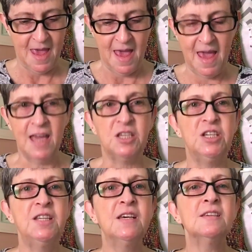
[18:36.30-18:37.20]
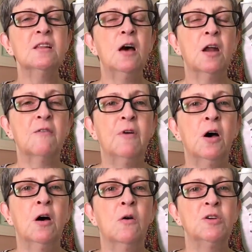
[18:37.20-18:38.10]
And she does a lot
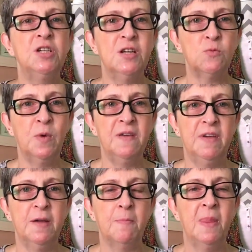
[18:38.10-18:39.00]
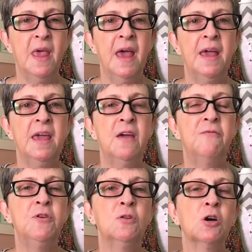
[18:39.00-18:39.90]
of, she does weaving.
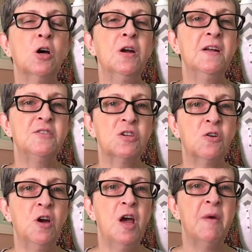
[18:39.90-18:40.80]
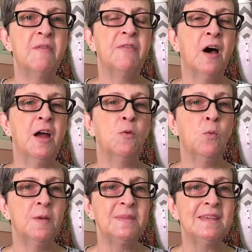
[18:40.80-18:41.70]
If you look on Instagram and find
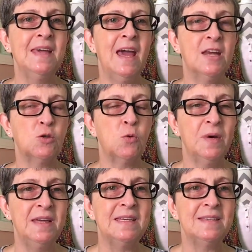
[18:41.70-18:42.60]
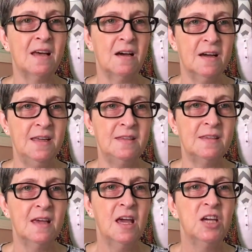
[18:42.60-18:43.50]
Whimsy and Tweed
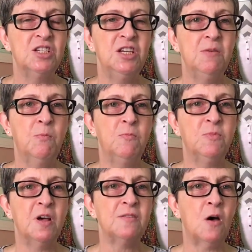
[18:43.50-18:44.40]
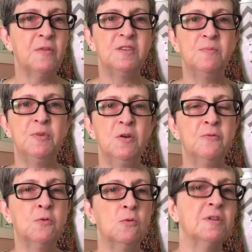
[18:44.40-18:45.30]
Designs, she does all these
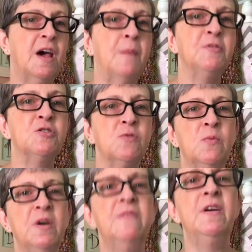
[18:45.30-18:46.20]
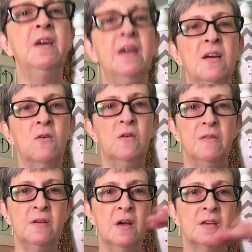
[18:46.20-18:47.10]
beautiful tapestry weaving and
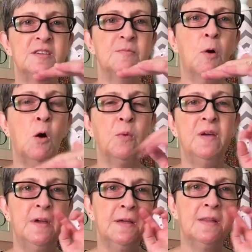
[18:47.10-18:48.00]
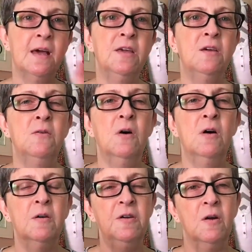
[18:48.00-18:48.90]
the small weaving that you,
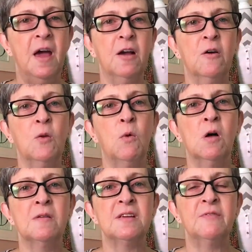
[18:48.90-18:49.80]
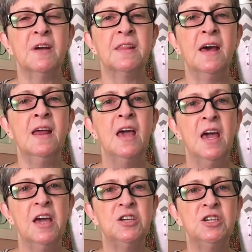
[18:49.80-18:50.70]
you know, hang on the wall and stuff like that.
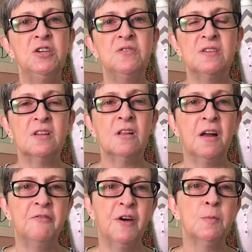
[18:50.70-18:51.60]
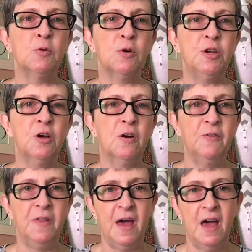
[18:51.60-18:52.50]
And she uses a lot of fiber and yarn
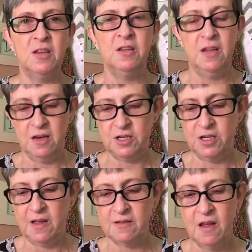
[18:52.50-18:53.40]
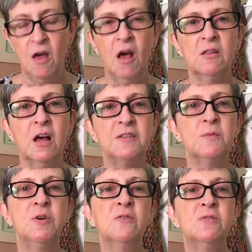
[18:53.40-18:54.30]
for that. And she has lots
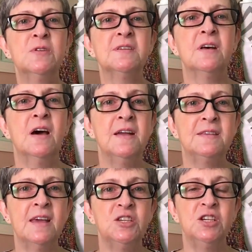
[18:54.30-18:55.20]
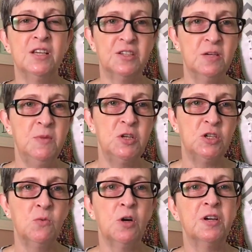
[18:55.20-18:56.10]
of beautiful designs, and she does
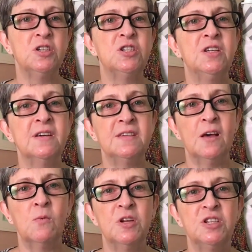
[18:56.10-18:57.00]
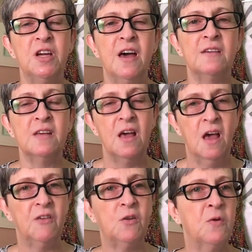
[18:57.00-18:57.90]
commission work, and she does sell what she has.
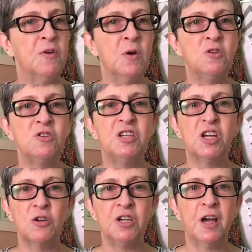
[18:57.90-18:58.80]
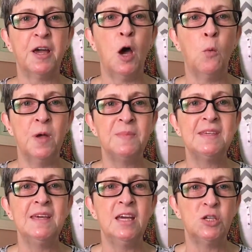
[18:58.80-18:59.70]
So if you're interested, go check out
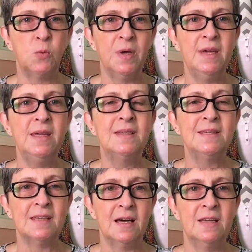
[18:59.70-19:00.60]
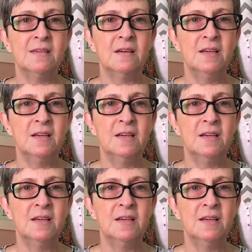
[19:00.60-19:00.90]
Whimsy and Tweed Designs on